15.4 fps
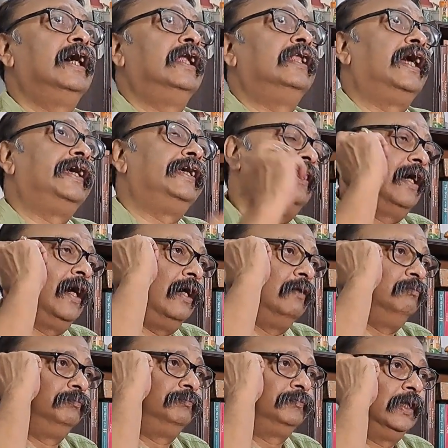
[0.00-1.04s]
Like,
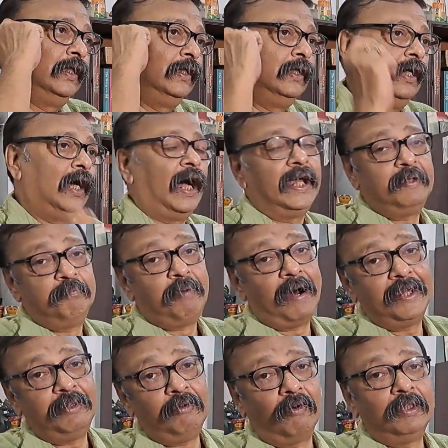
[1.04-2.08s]
I
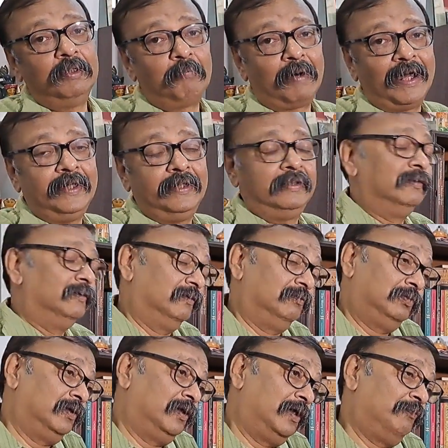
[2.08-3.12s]
buy all my,
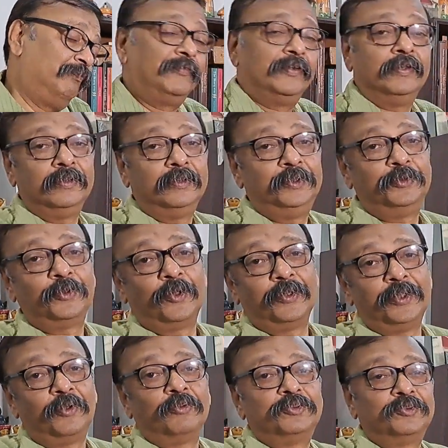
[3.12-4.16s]

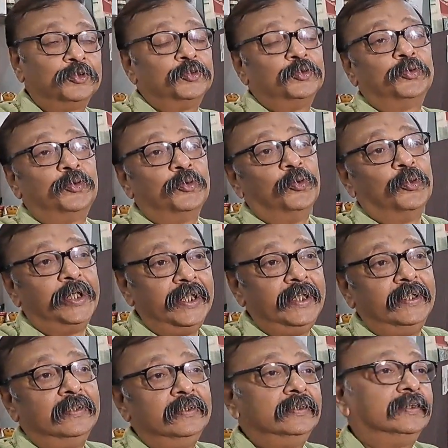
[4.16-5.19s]
Hirosuzuku
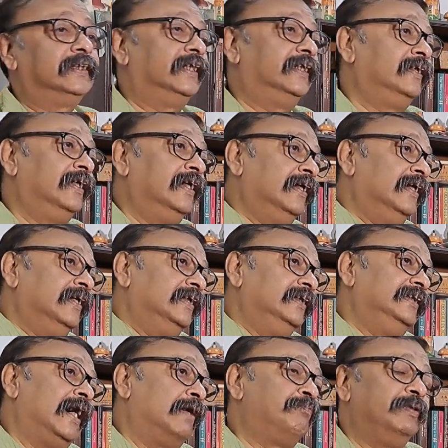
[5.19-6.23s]
inks and
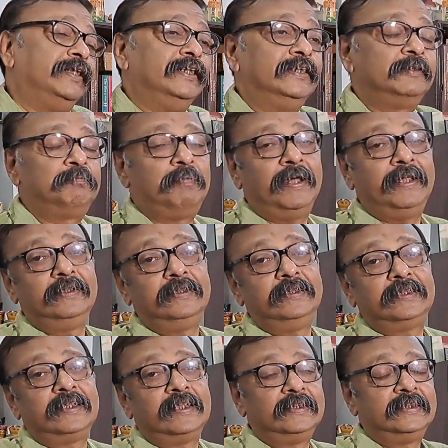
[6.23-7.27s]
Japanese
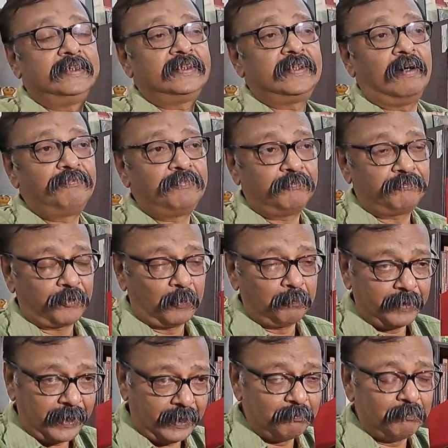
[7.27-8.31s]
pens and stuff
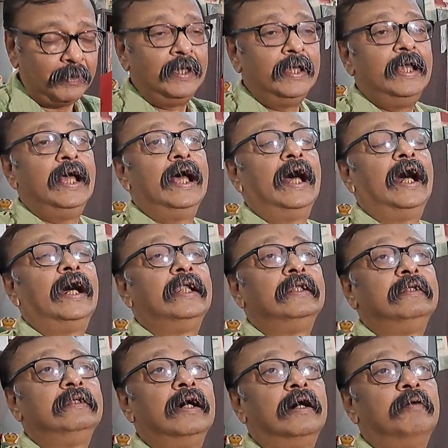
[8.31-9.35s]
from him.
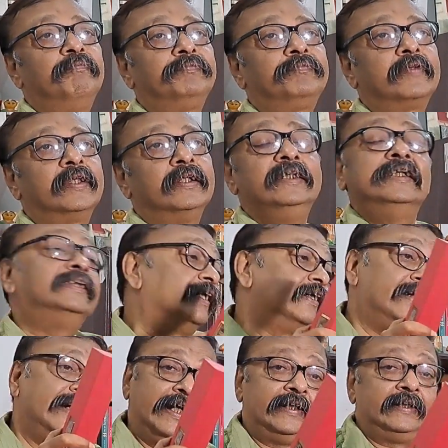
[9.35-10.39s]
And he's a
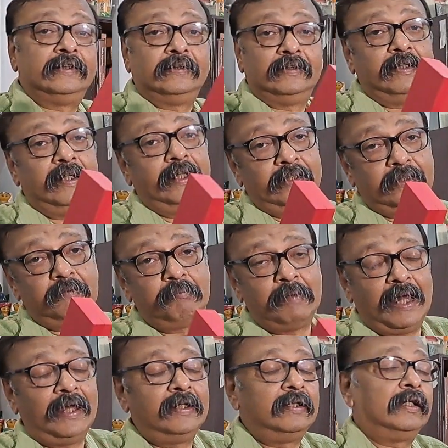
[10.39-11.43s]
great, great
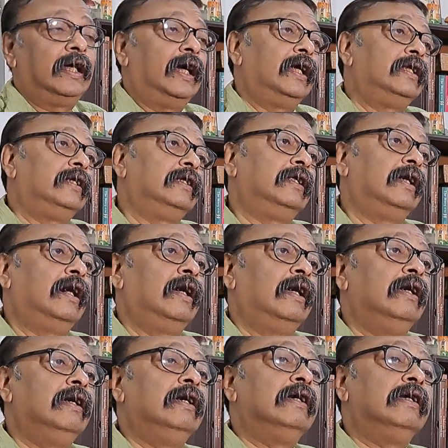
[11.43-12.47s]
man. And
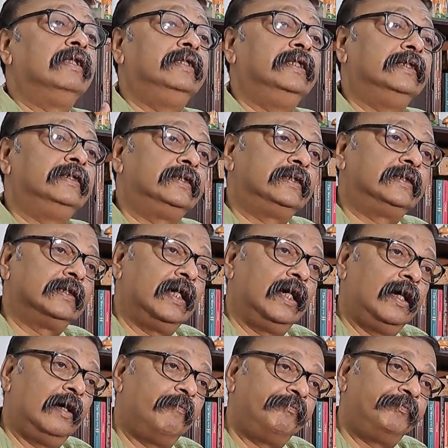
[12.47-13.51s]
this
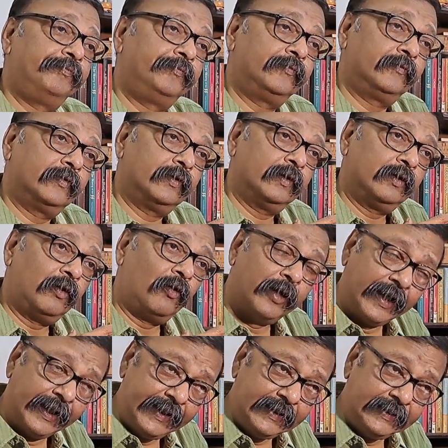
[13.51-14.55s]

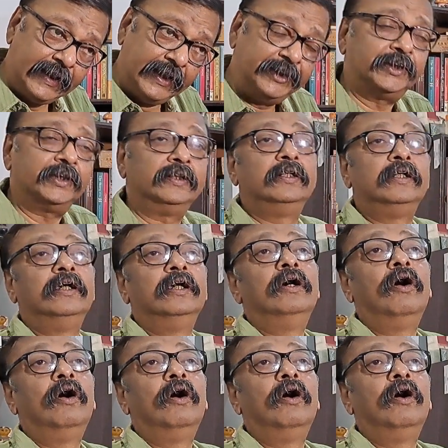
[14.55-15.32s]
organization